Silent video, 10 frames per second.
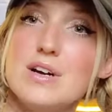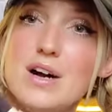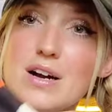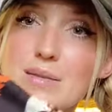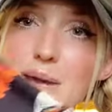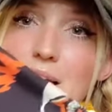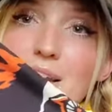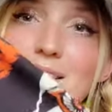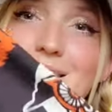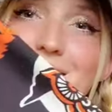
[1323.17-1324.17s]
are a
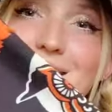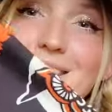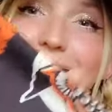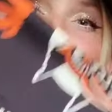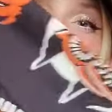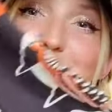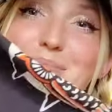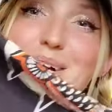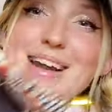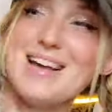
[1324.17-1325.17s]
man.
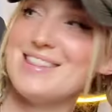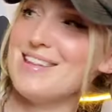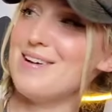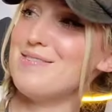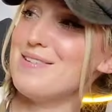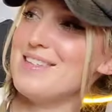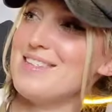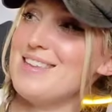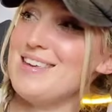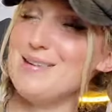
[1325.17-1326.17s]
But I love
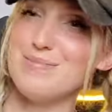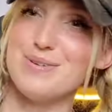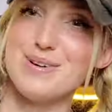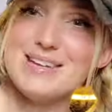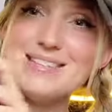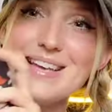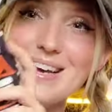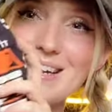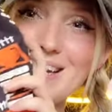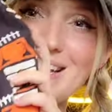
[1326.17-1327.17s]
the prints on it,